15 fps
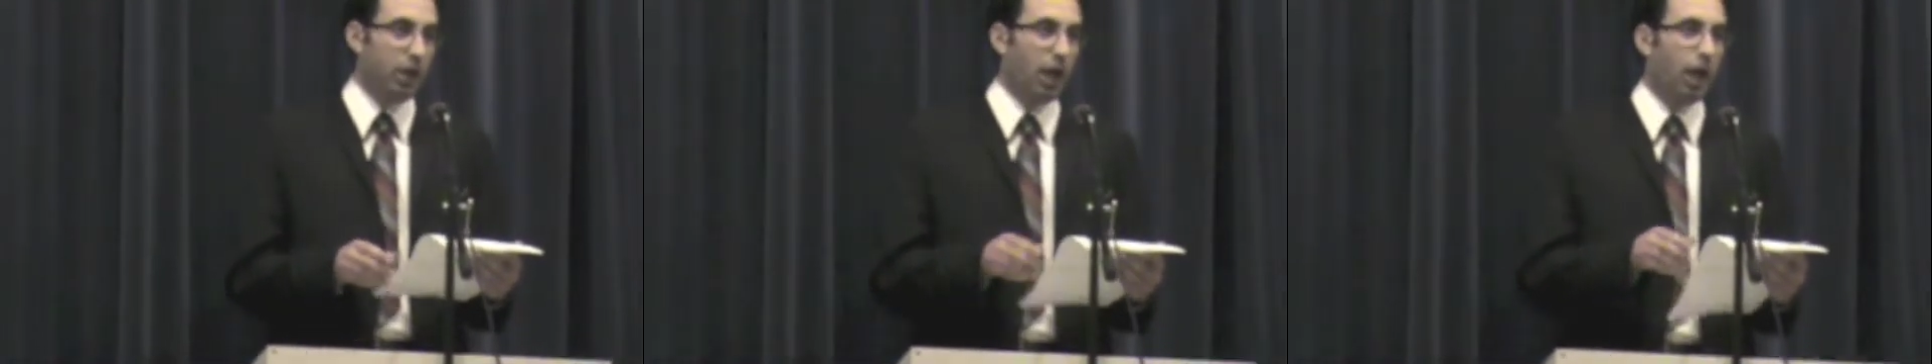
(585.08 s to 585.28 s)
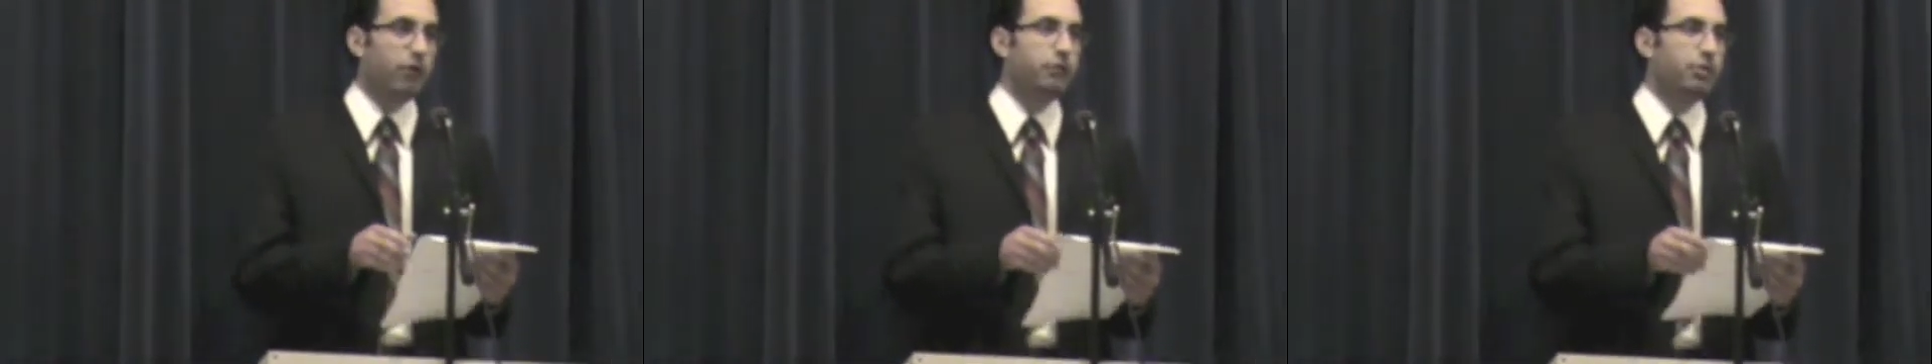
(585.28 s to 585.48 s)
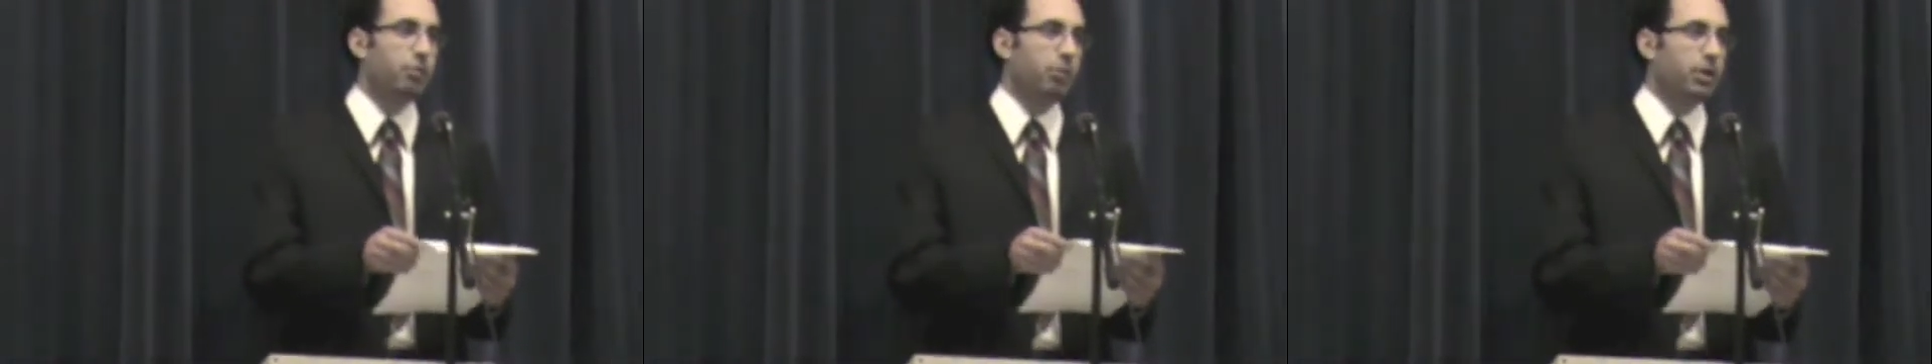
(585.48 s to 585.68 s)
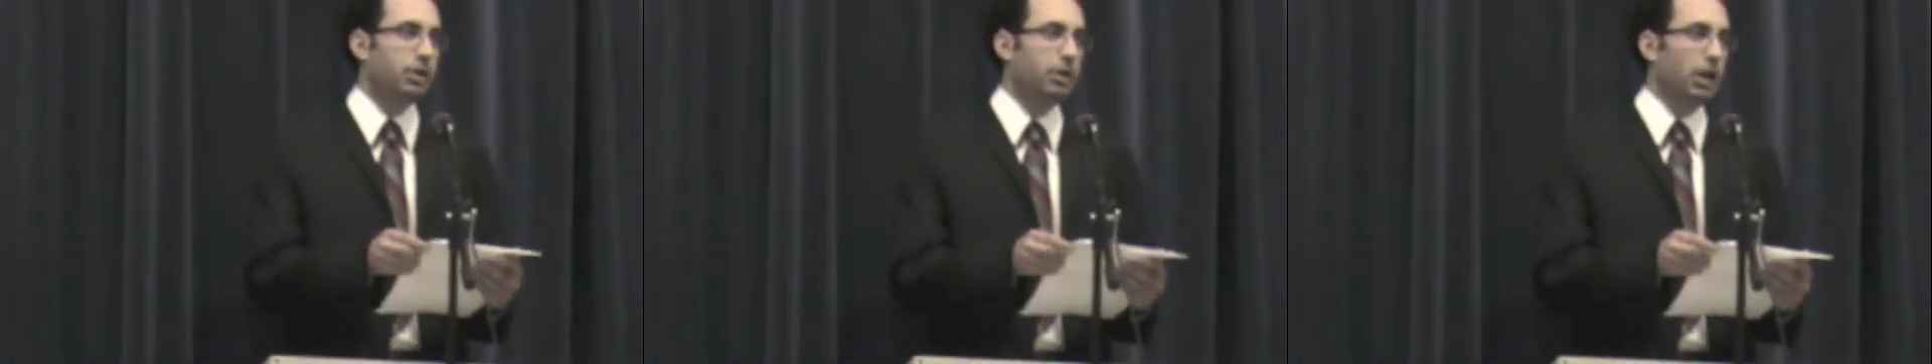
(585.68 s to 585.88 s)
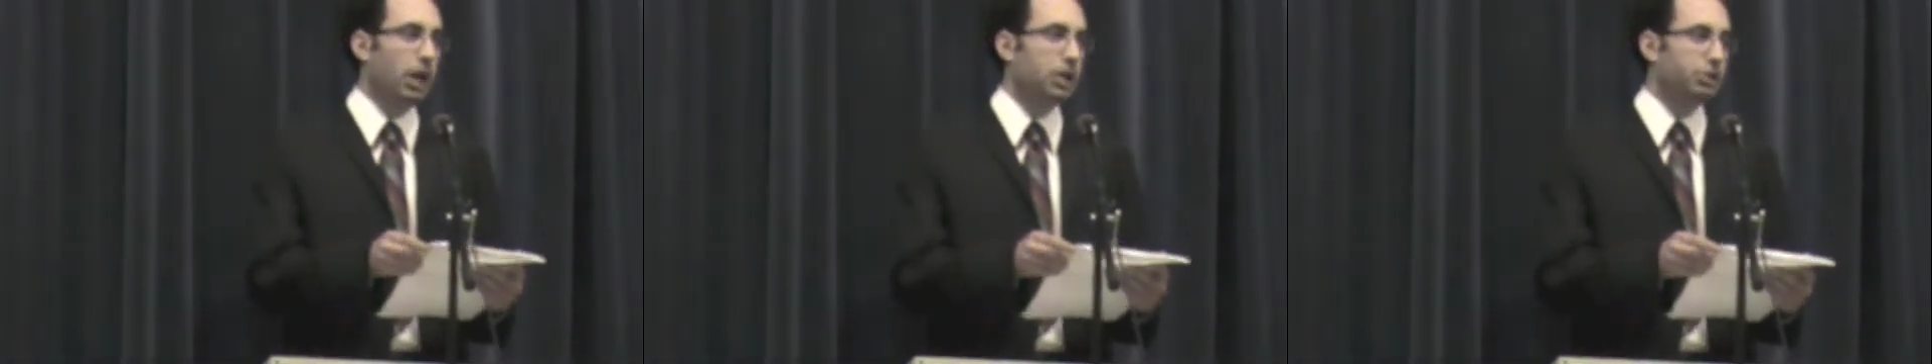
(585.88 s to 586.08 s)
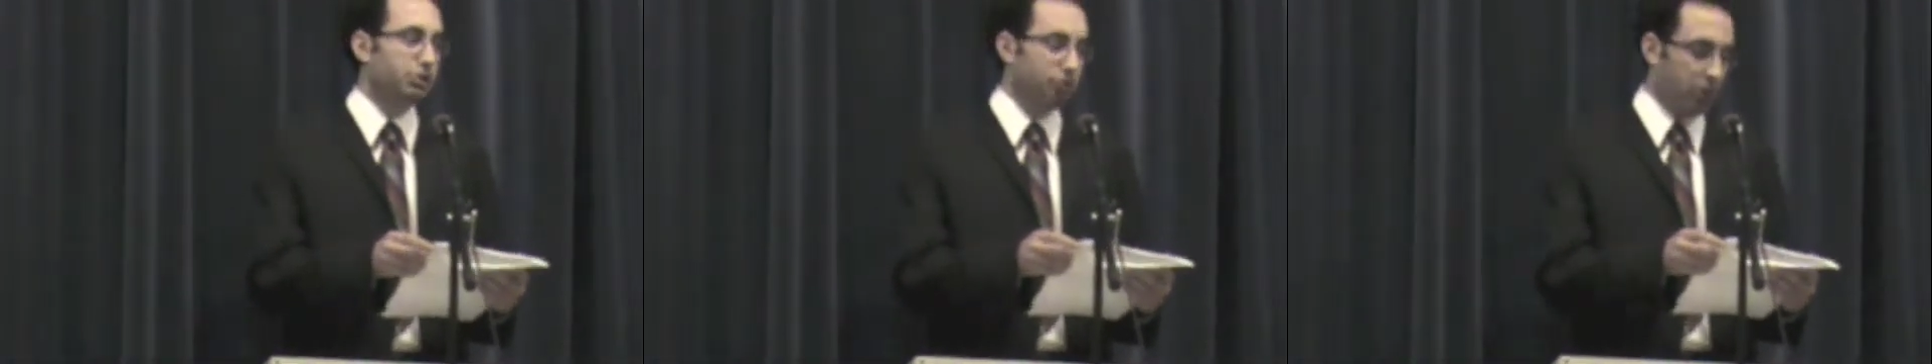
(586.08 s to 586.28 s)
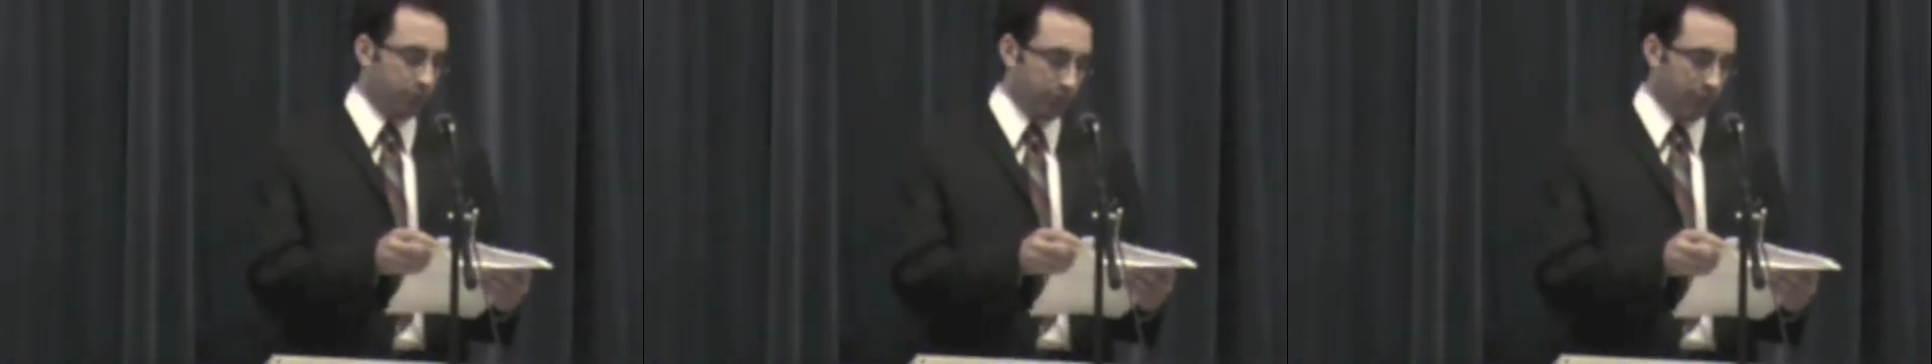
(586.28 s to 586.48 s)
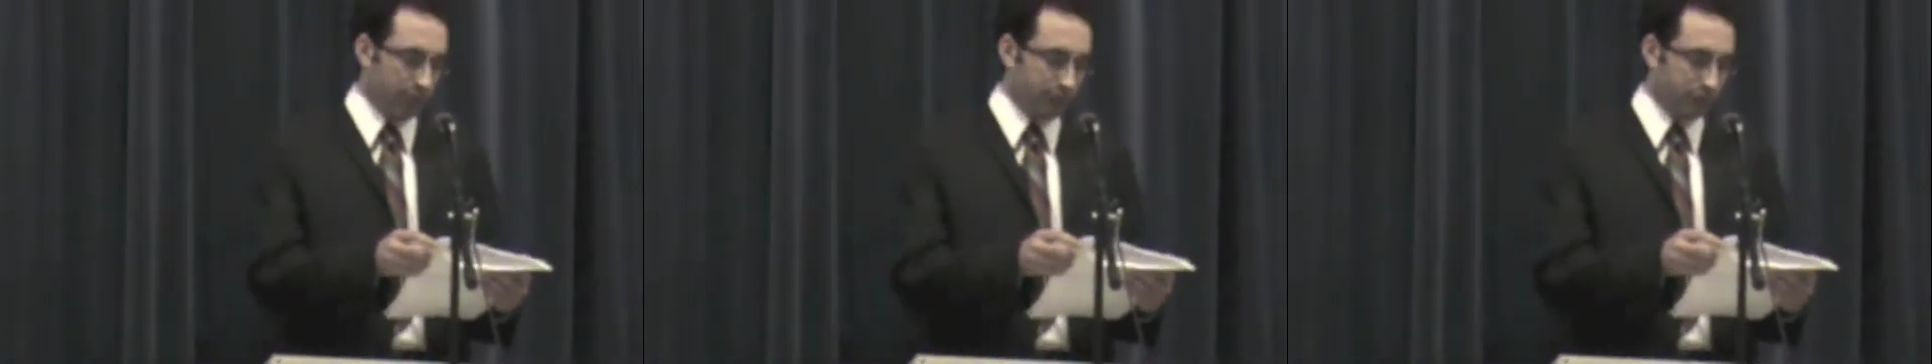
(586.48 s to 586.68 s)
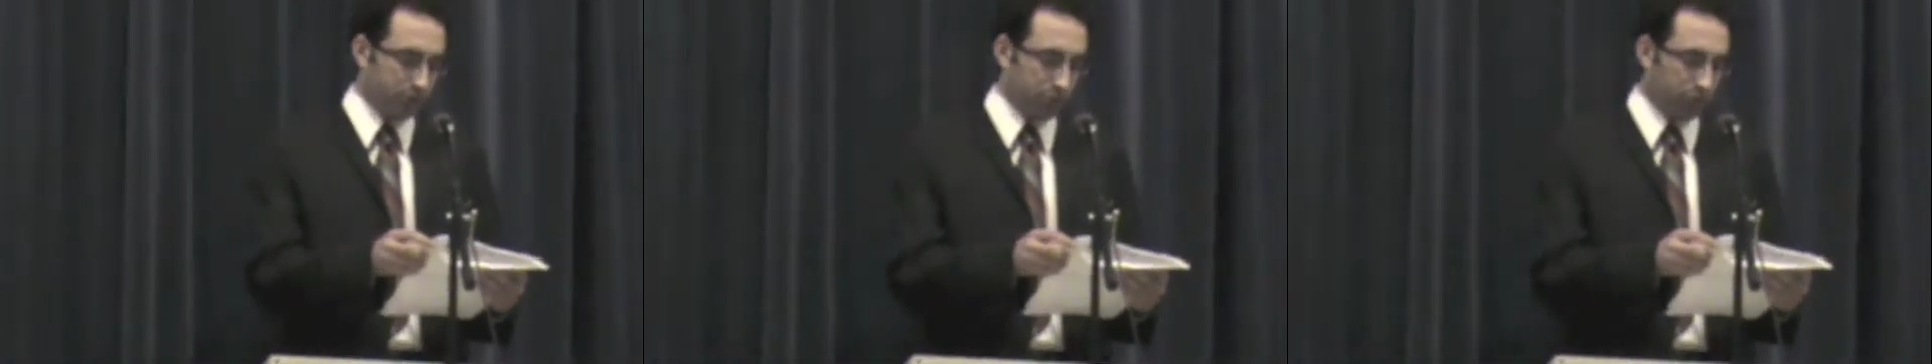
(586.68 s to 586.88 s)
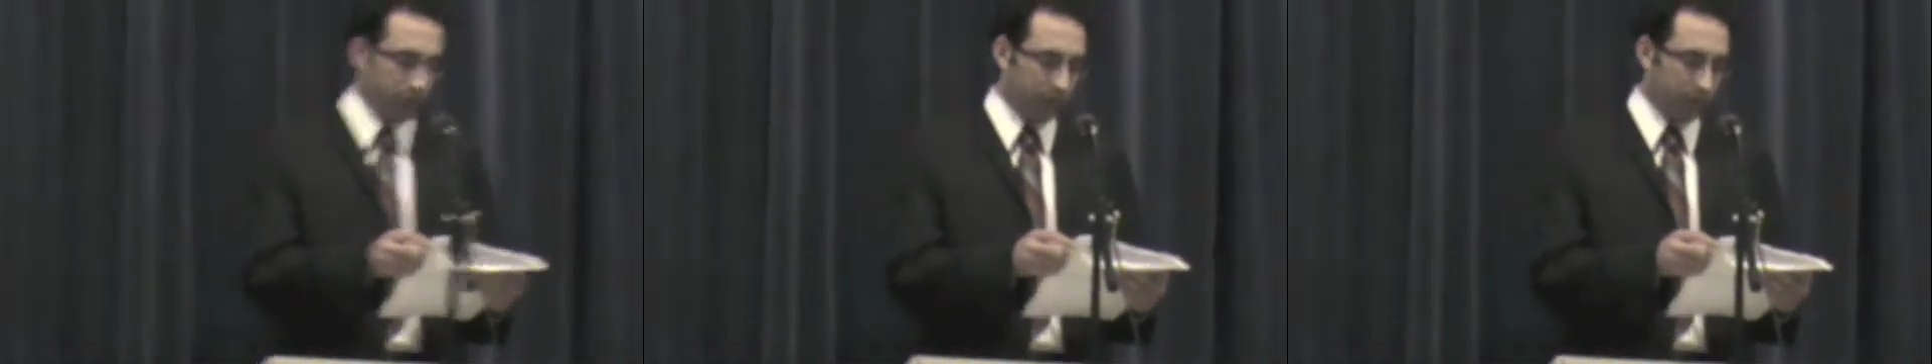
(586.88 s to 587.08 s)
Everyone has their own life
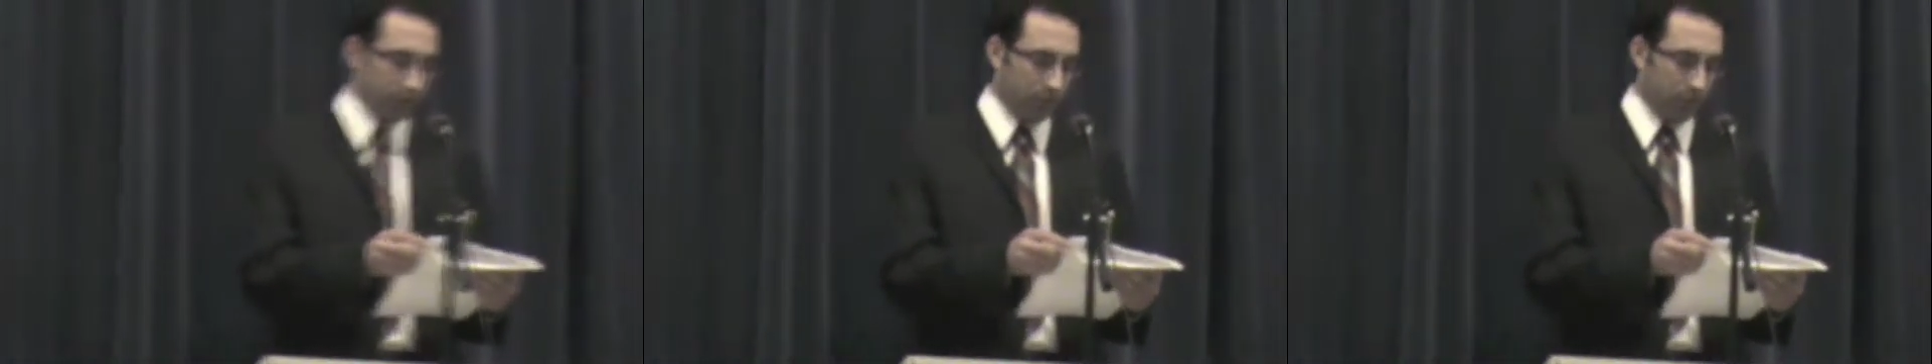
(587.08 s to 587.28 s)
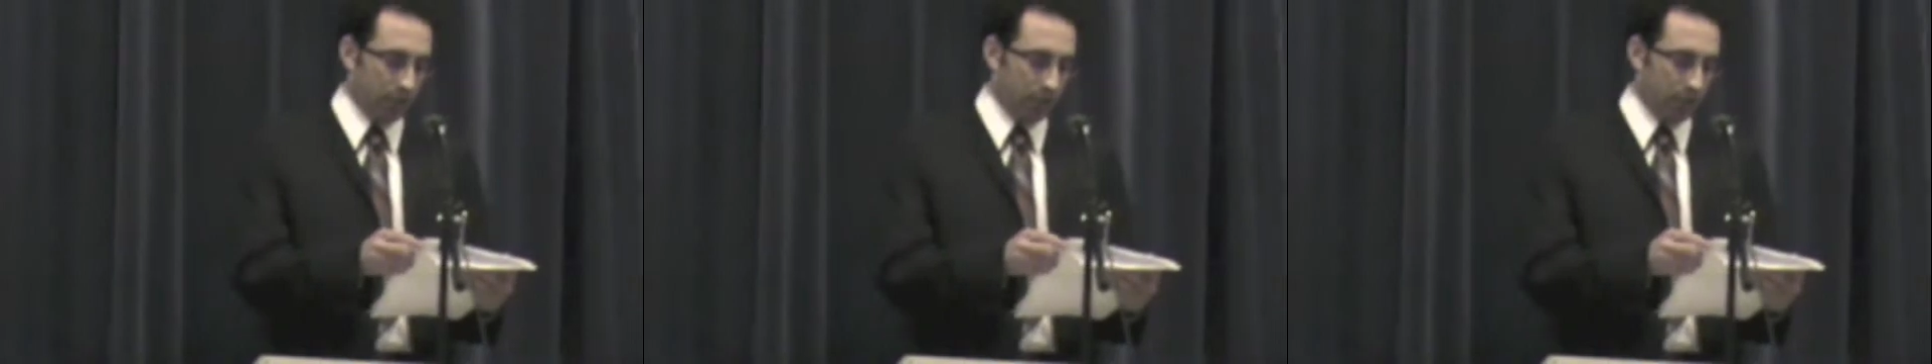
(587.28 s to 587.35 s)
story,